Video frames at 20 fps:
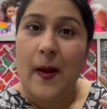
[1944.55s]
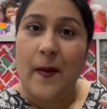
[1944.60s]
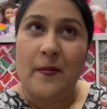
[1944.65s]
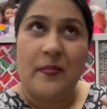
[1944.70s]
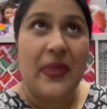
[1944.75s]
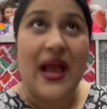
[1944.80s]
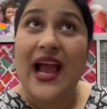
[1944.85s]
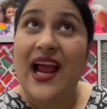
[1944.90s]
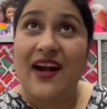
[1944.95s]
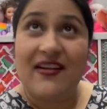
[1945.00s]

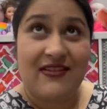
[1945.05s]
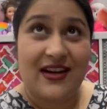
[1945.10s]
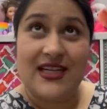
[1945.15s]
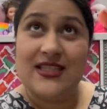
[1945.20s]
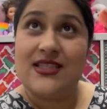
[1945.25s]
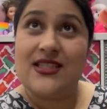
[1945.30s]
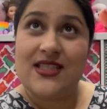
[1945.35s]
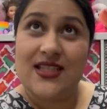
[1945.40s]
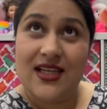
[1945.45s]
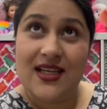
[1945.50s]

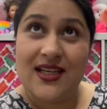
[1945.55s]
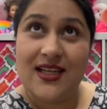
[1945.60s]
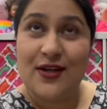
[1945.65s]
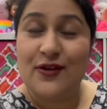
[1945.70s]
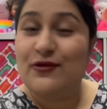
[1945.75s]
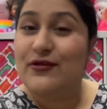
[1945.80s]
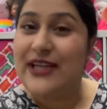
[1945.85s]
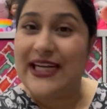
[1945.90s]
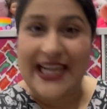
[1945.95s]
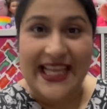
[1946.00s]
parent
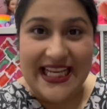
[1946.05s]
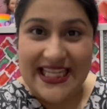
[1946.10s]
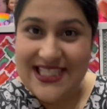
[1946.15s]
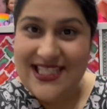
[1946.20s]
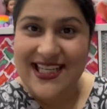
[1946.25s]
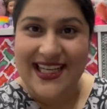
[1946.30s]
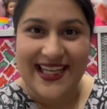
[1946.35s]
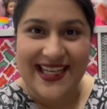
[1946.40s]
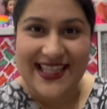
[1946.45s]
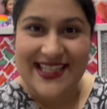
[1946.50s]

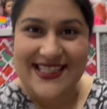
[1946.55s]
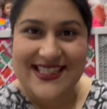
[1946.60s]
related